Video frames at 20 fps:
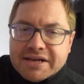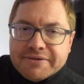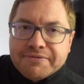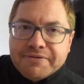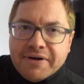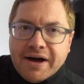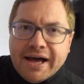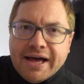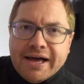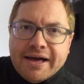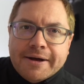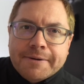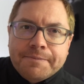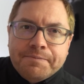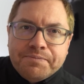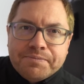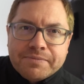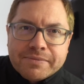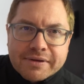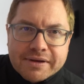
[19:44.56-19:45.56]
EV
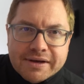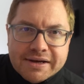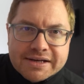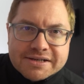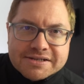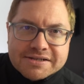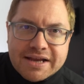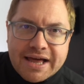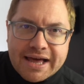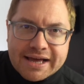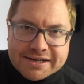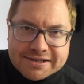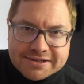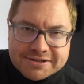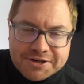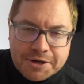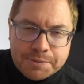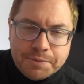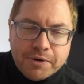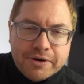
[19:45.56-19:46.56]
is next.
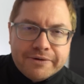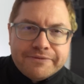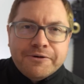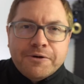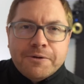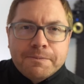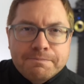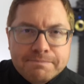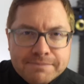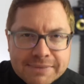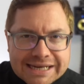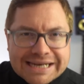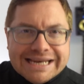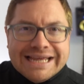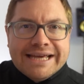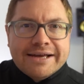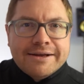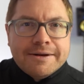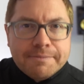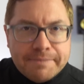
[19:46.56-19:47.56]
£2.4
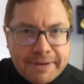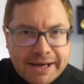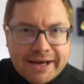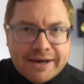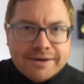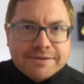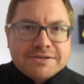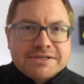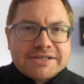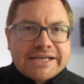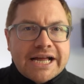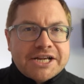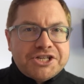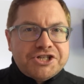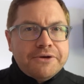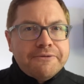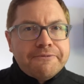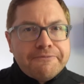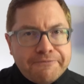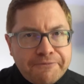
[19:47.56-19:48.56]
million gets
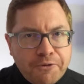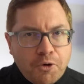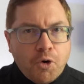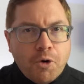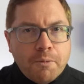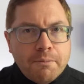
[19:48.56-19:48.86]
you 4